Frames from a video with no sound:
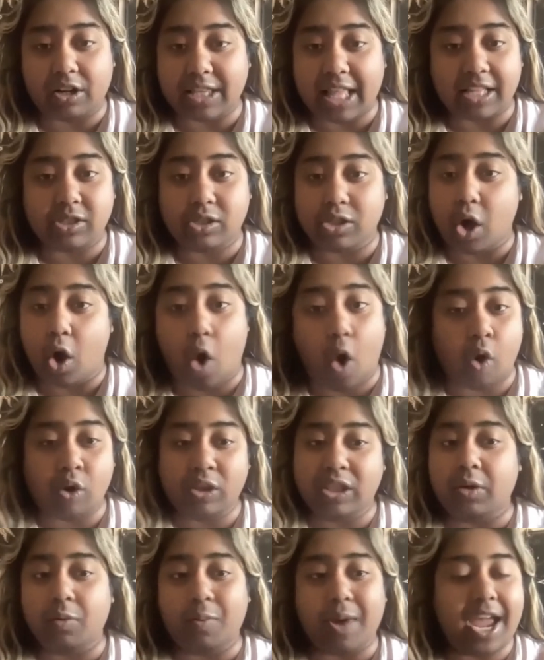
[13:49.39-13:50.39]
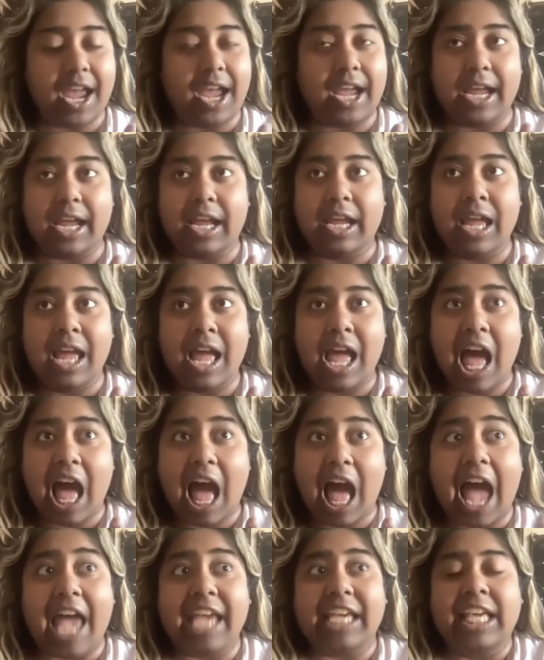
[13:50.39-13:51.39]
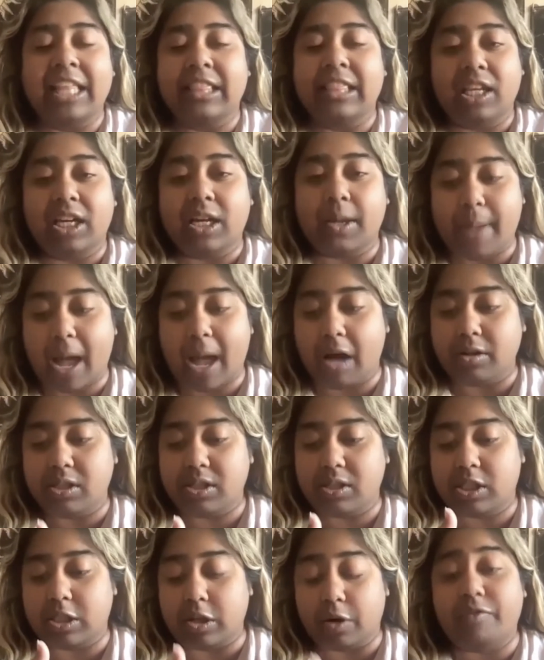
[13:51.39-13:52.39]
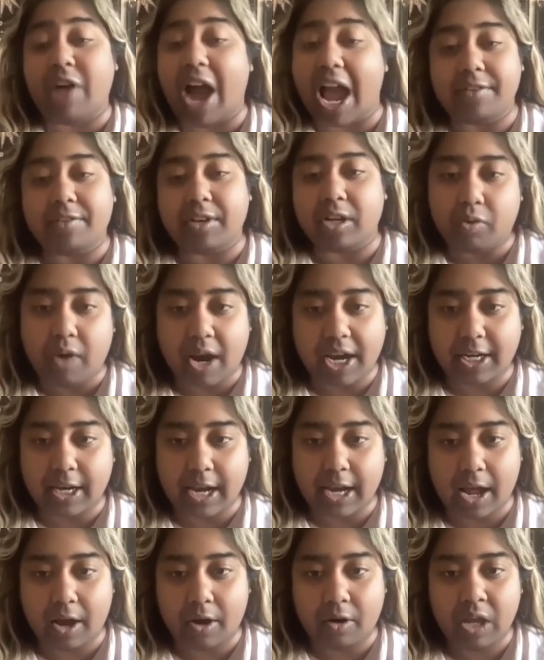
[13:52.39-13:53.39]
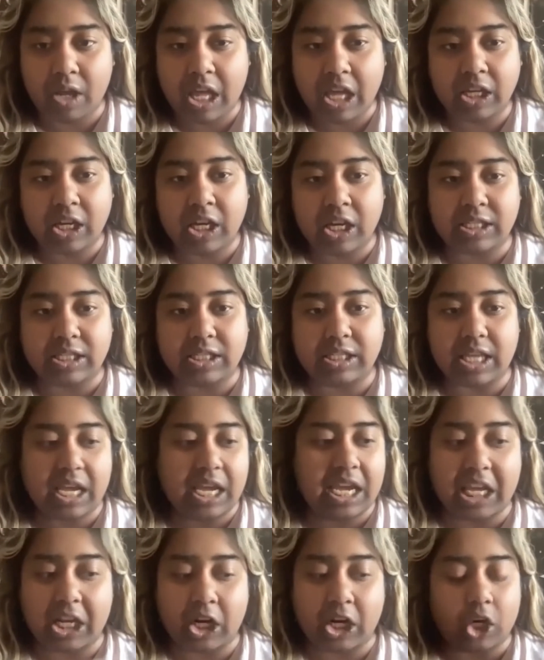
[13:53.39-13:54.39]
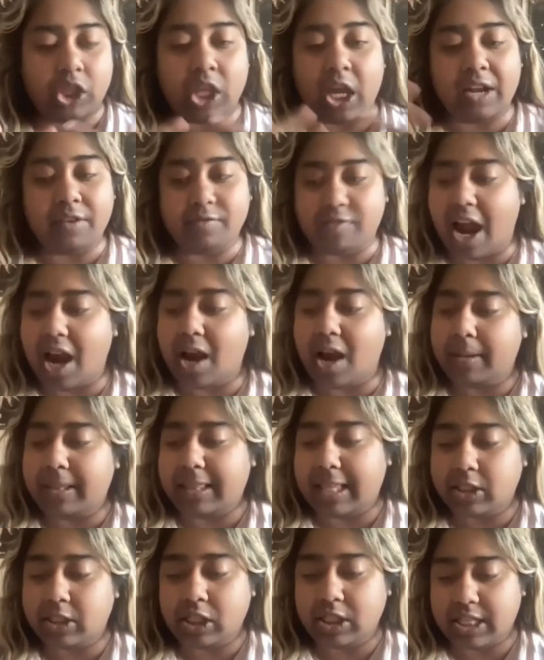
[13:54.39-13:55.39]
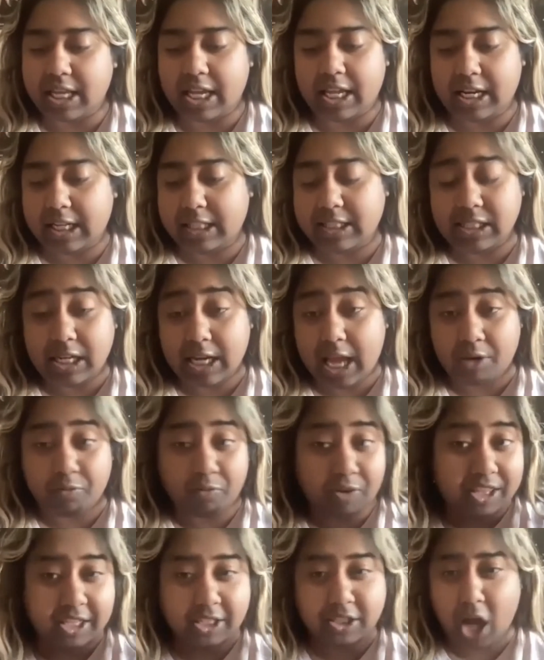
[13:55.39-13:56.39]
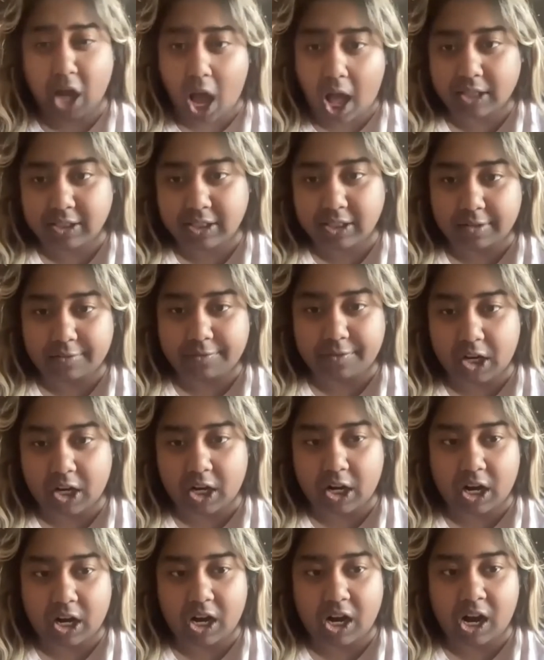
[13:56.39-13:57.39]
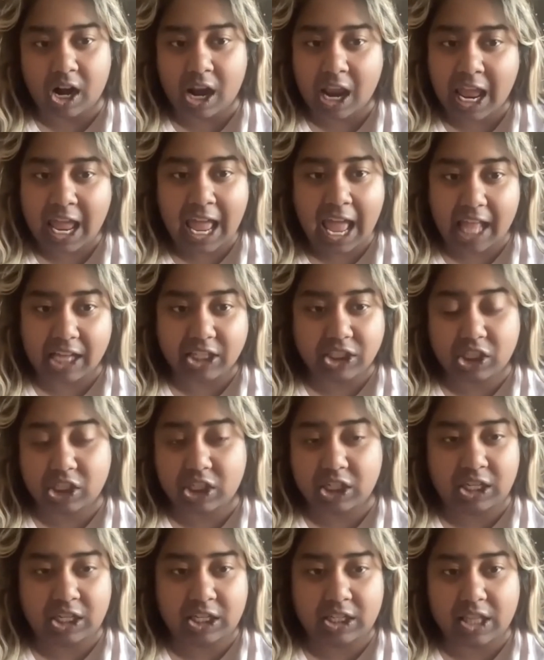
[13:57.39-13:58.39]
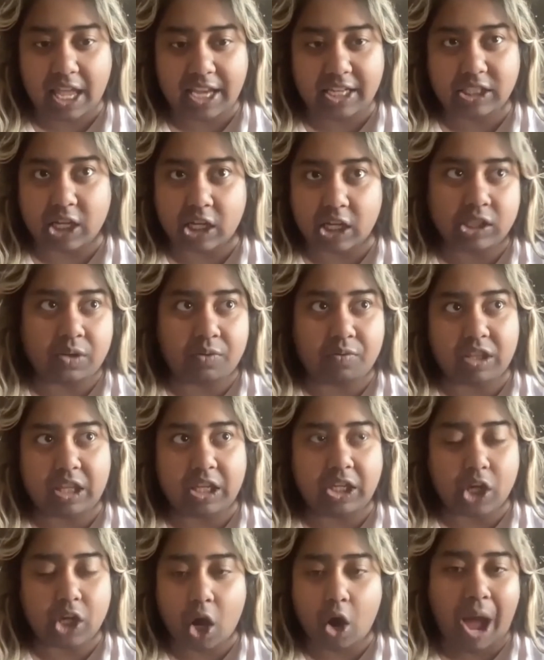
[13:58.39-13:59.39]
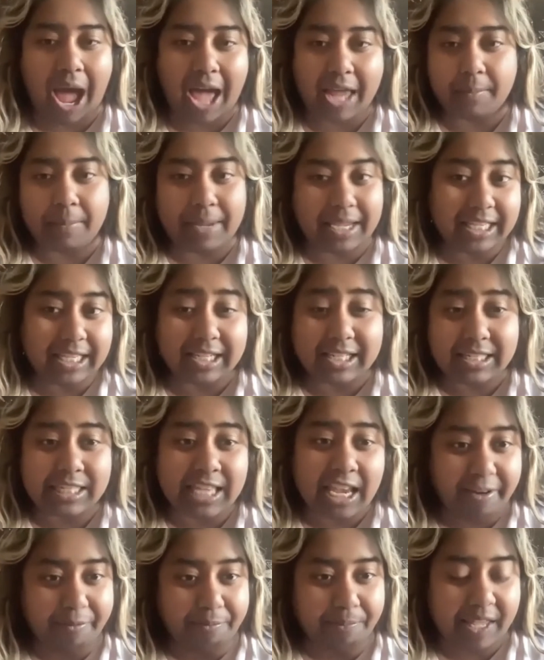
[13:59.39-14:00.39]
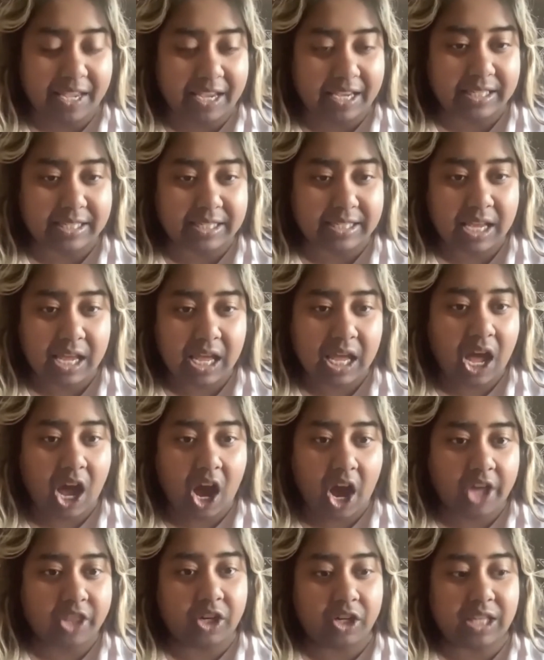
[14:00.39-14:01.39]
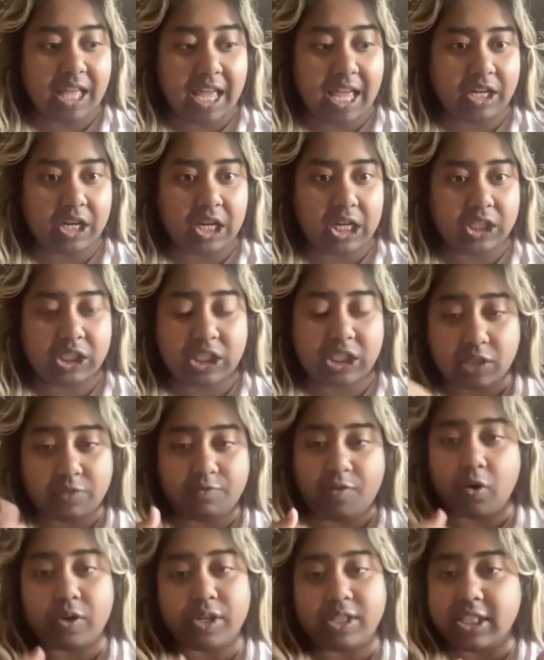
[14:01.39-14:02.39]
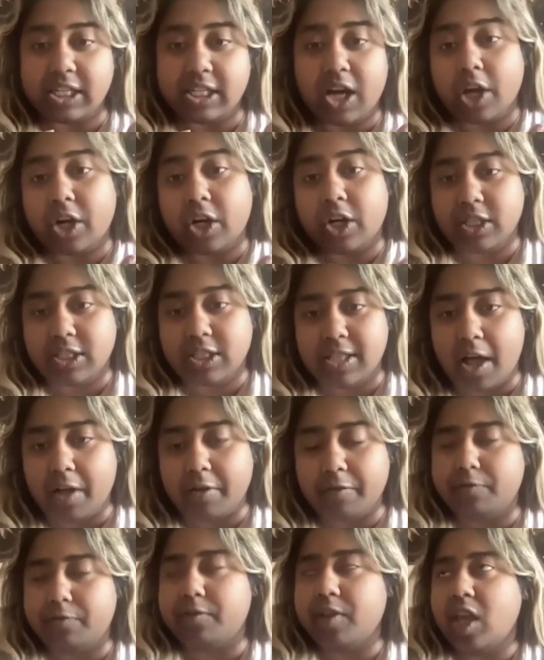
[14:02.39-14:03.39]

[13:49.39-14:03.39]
That's the only way I can think about surviving right now, because in the environment that she's in, it's really toxic for her, and she like doesn't really know how to make it a safe place other than just focusing on herself.